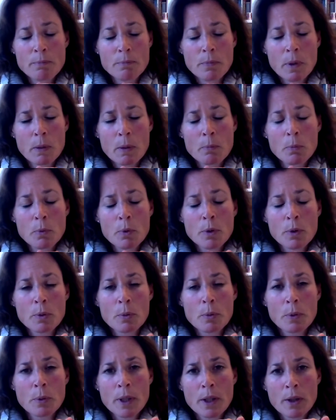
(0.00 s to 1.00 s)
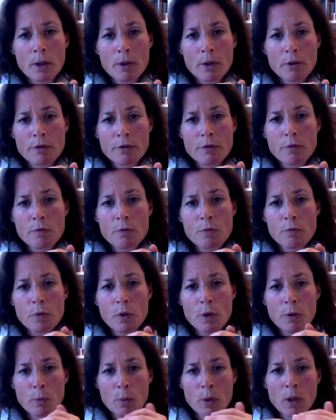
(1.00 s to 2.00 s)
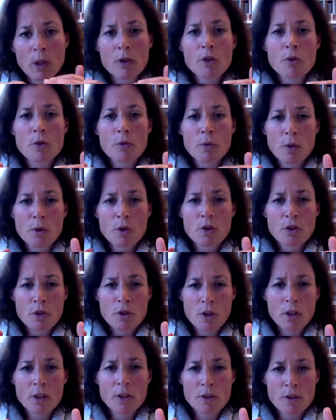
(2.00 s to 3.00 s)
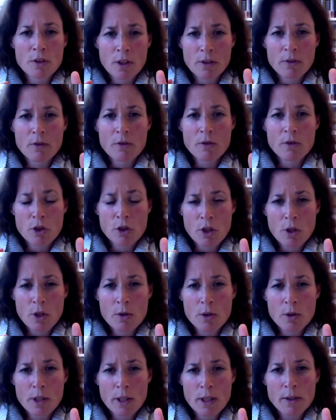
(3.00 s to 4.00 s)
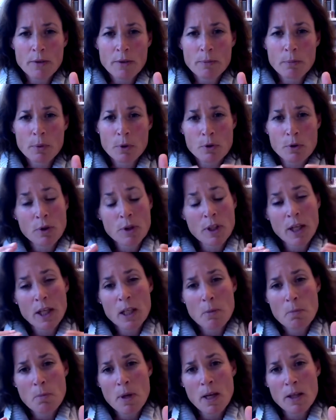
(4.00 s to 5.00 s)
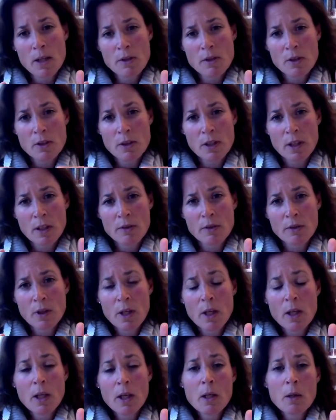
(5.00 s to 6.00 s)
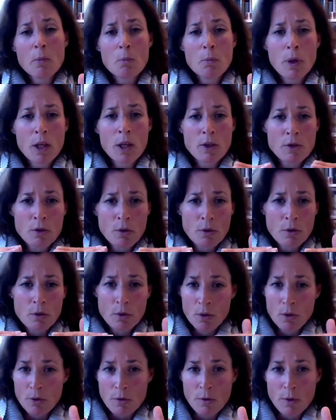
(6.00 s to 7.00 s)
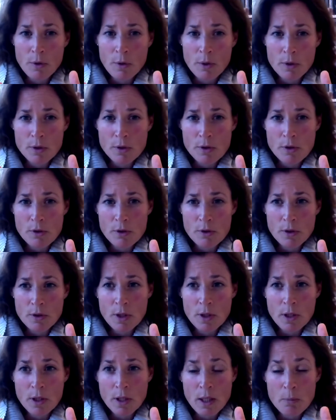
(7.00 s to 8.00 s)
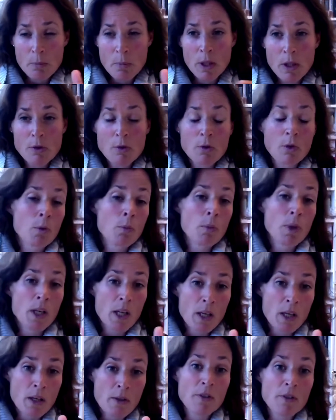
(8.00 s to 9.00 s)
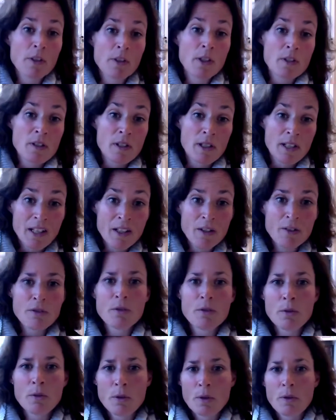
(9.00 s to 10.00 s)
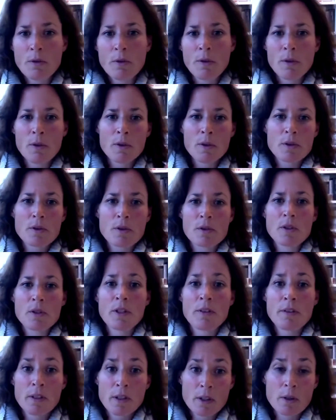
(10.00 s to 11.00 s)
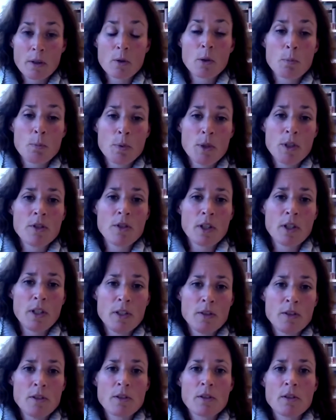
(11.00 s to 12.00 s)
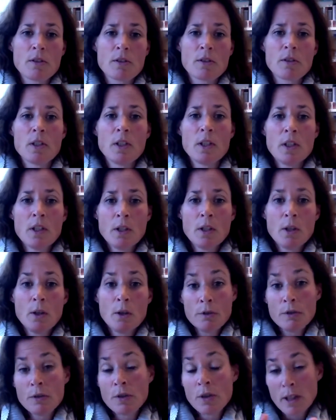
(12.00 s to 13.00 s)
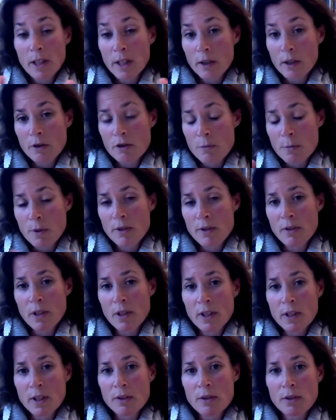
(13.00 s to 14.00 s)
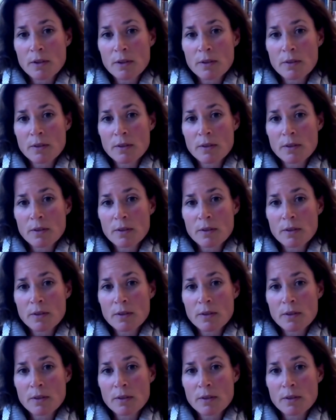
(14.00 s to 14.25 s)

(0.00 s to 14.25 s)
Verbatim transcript: I'm not aware of really strong studies that show that, but you can imagine that based on your thoughts and based on behavior that's linked to your thoughts, that there could be changes of the layer of methylation.